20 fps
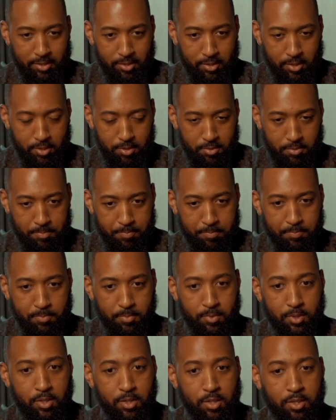so
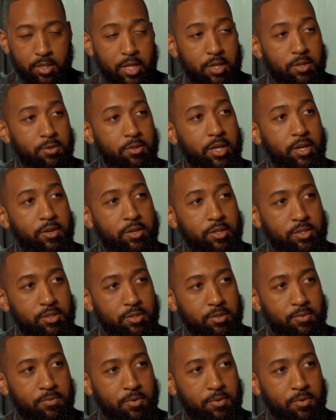thank you, Derrich,